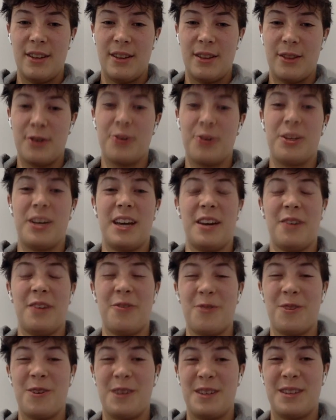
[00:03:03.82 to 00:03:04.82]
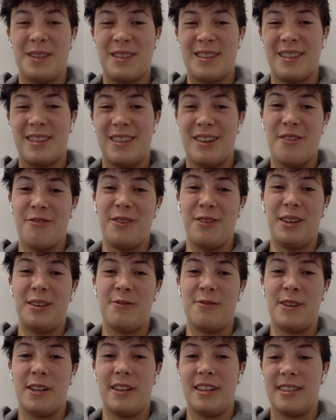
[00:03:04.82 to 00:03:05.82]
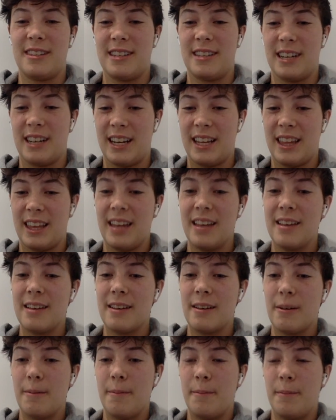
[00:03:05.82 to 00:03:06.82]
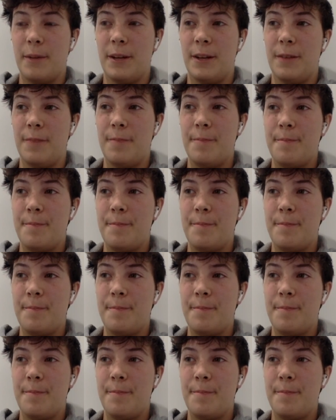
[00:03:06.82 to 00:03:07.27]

third category, not really realistic, I think. But